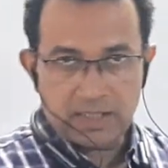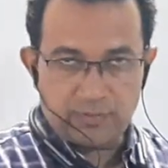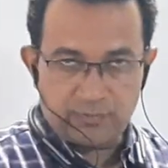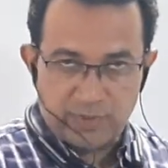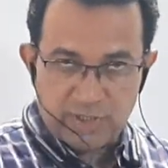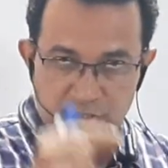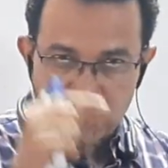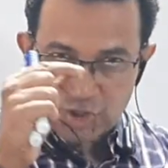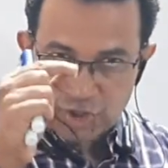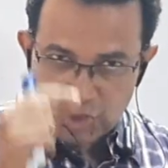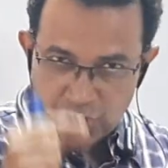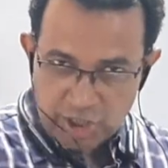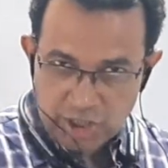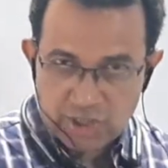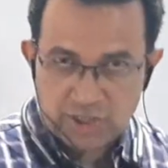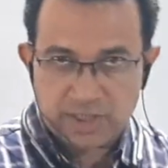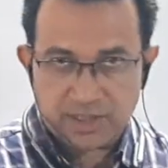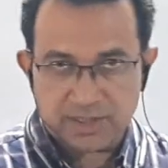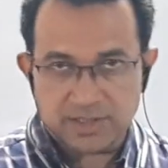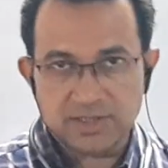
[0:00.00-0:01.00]
which
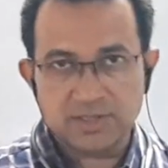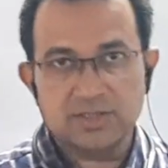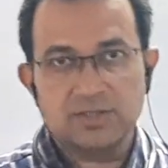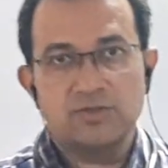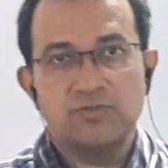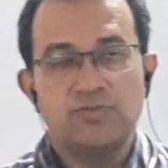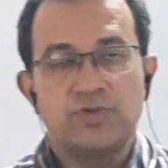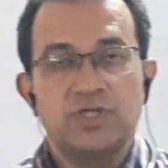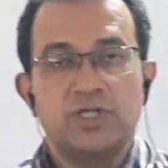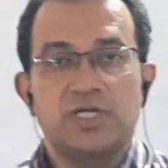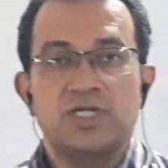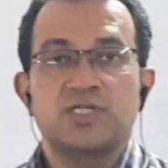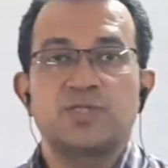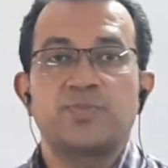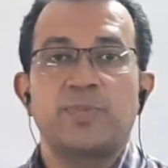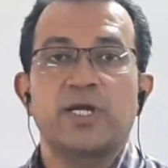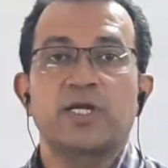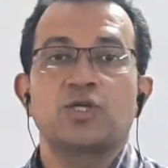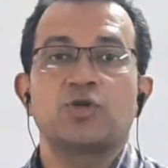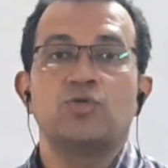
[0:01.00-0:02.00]
changes with
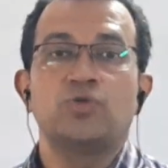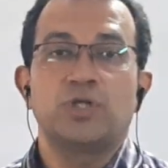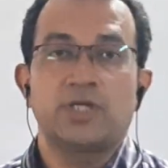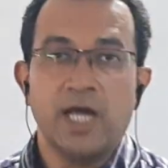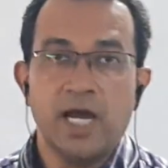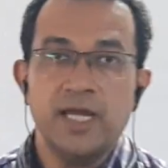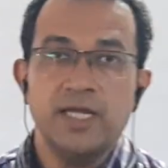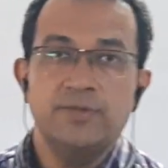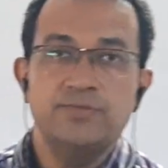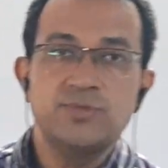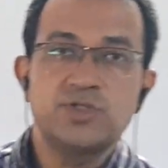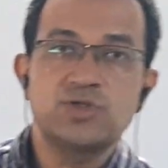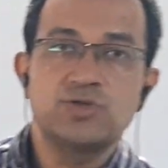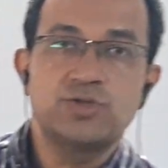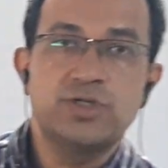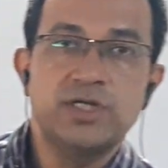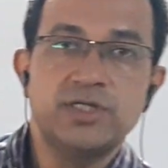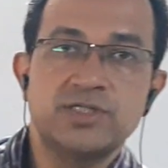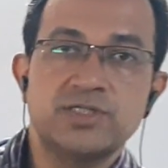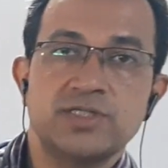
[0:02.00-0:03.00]
respect to time,
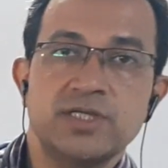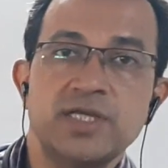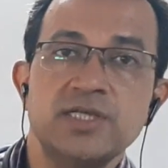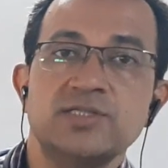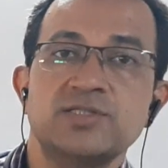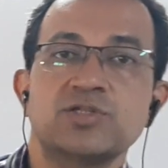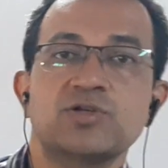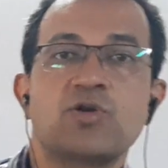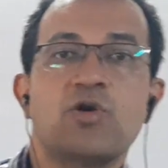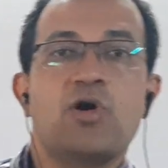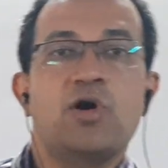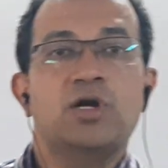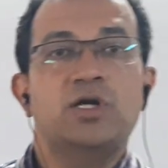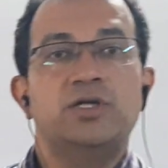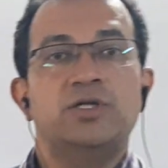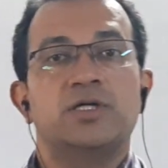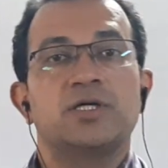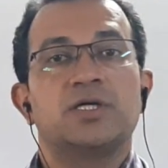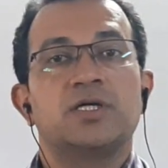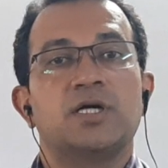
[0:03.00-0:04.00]
students, is called
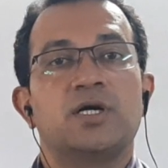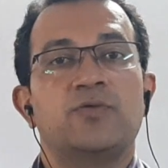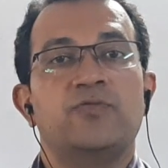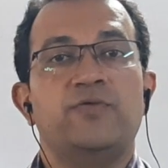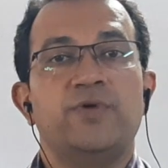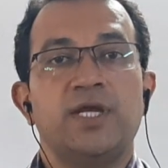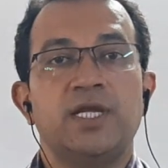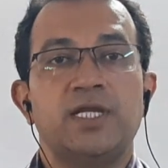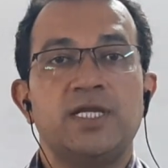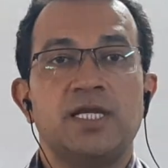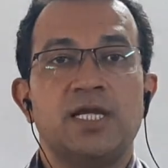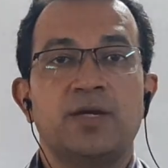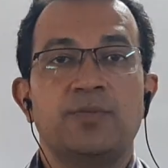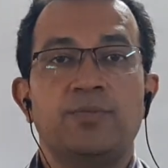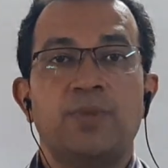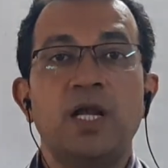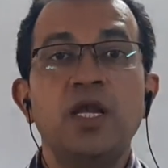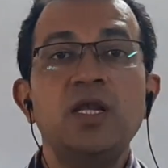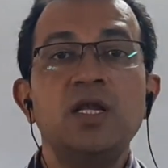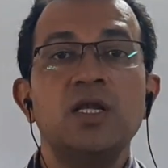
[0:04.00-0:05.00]
a
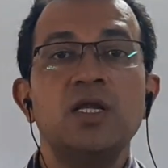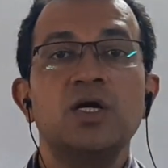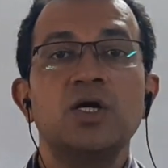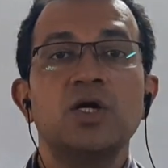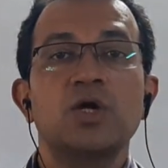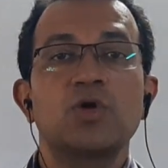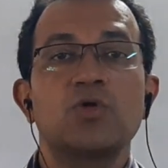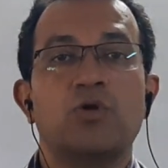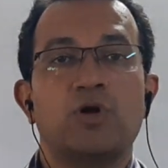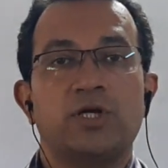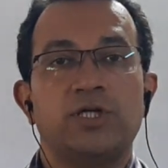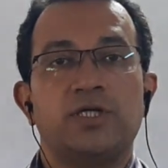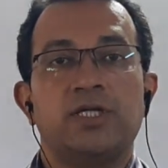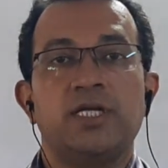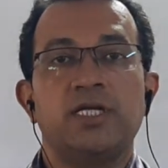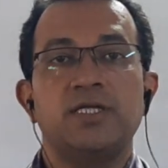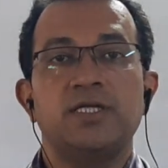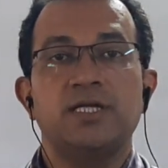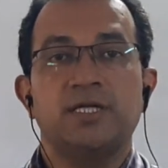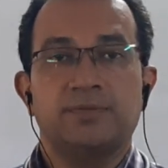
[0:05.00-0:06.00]
variable
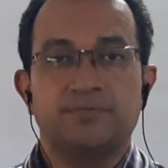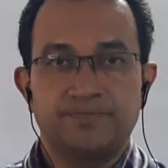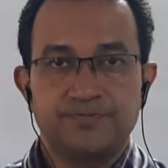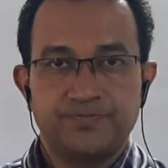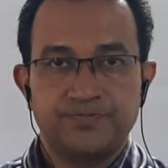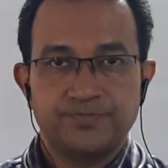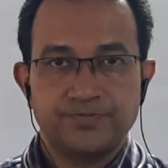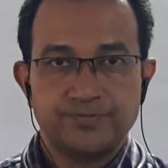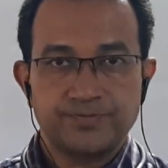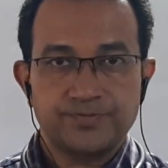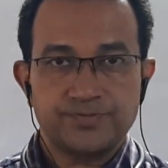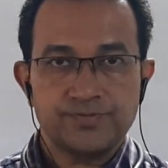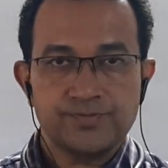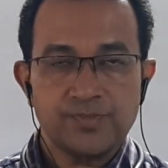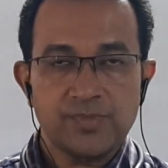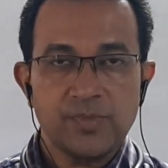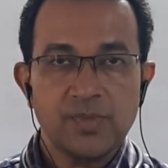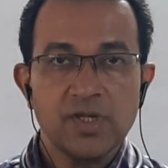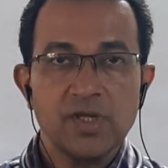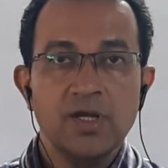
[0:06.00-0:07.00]
quantity.
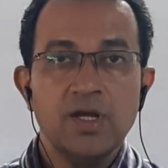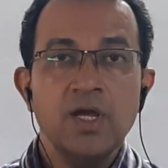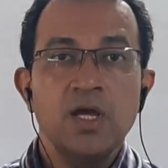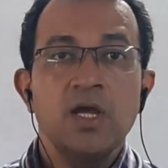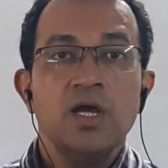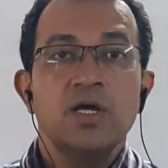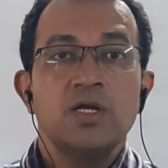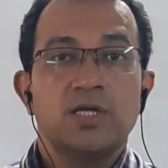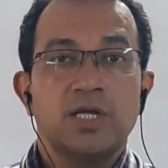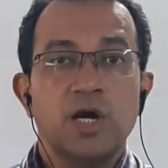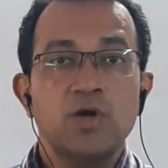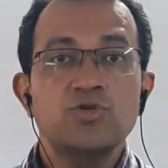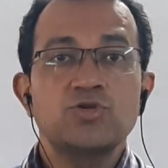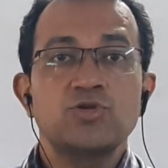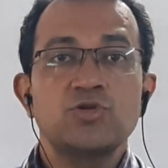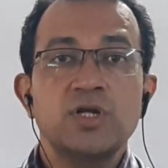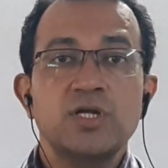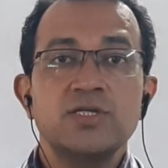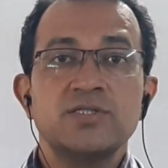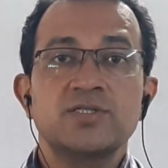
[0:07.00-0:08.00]
Now,
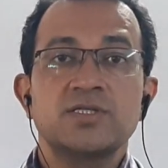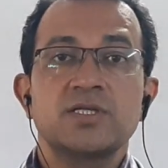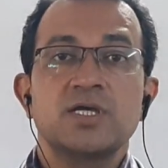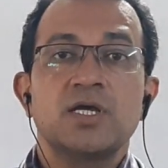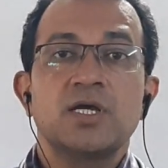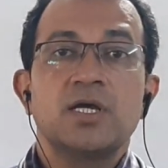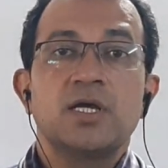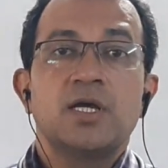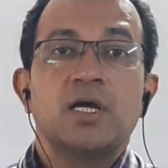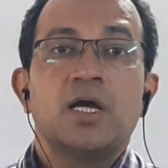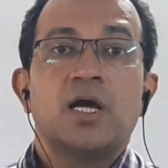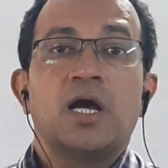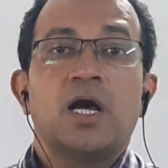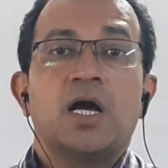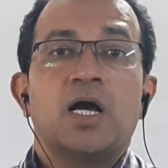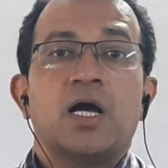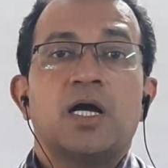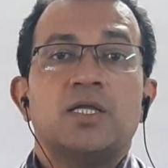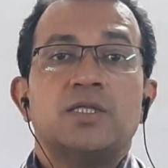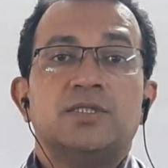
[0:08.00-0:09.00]
students,
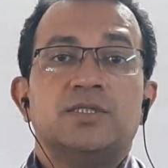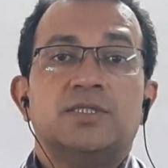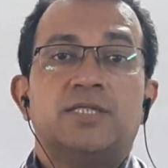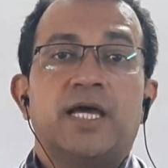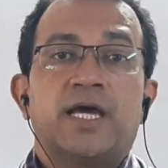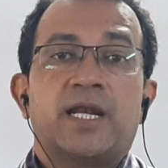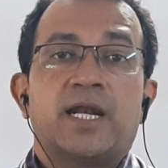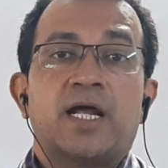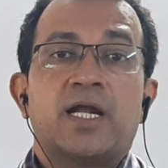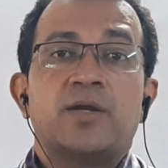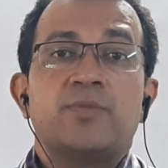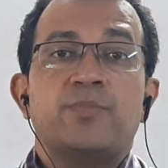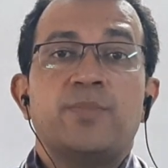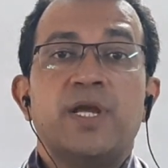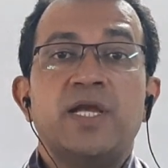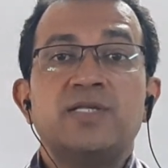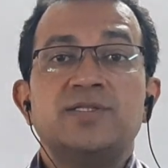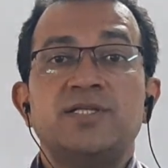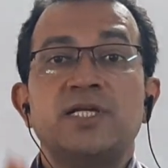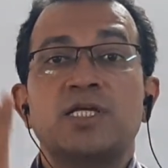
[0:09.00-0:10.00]
there are
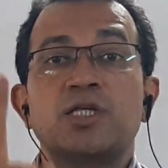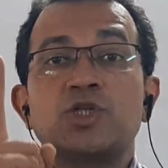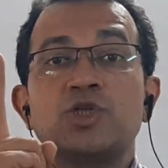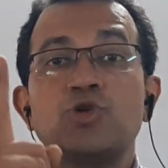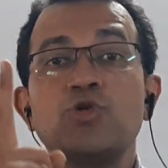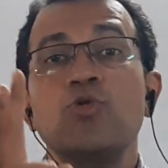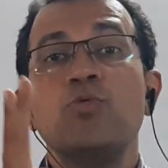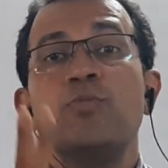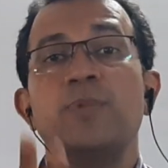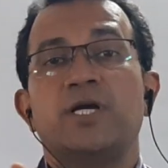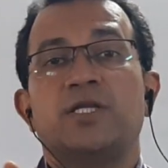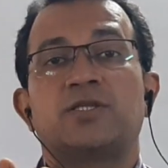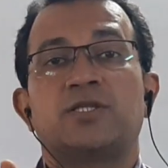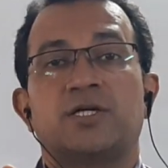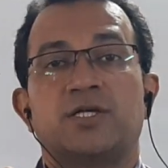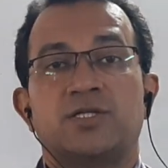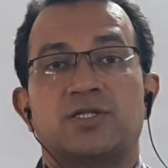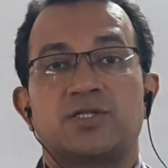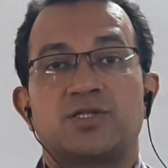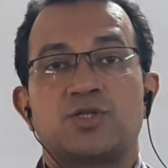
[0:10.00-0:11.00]
basic 2
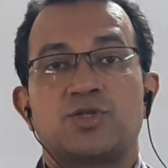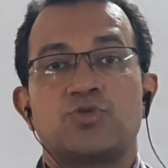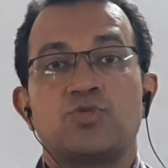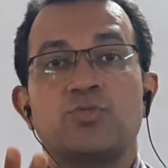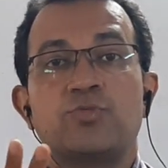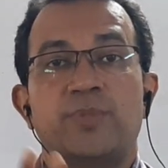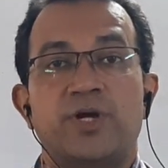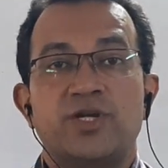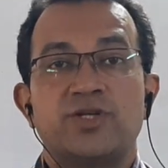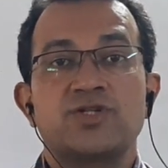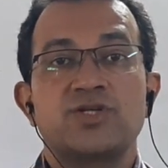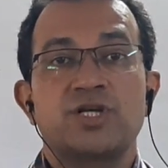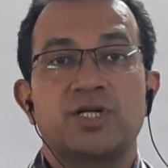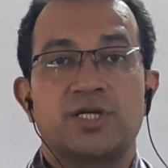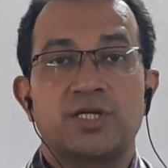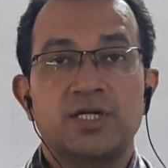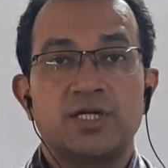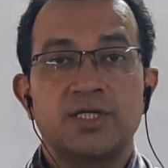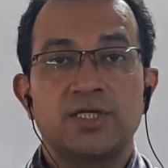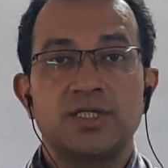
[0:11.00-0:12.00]
methods to
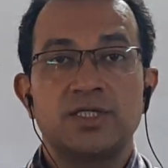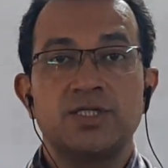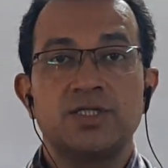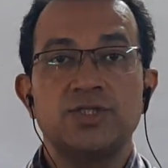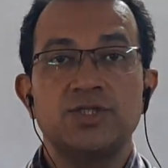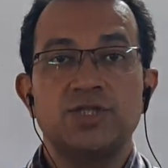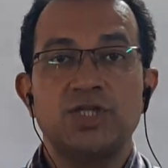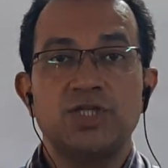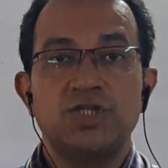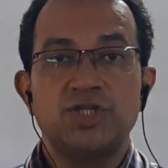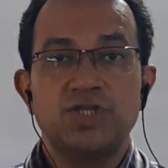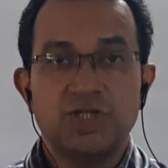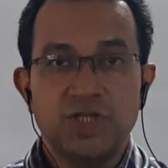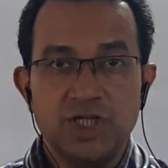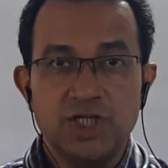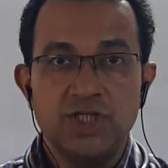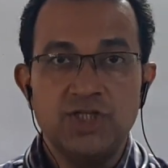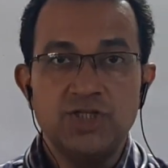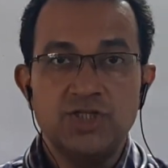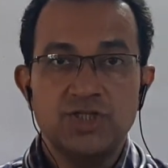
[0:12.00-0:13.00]
measure the
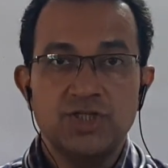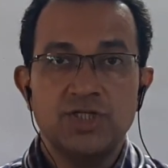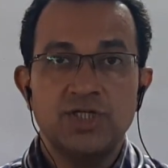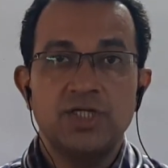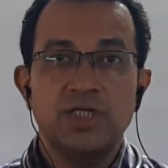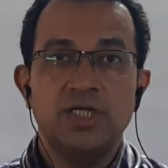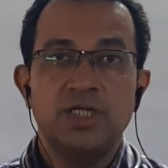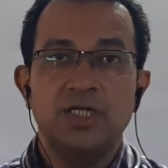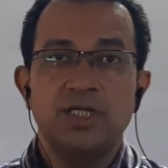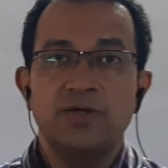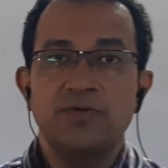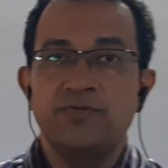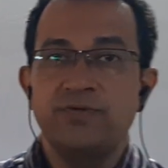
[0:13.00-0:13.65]
change in a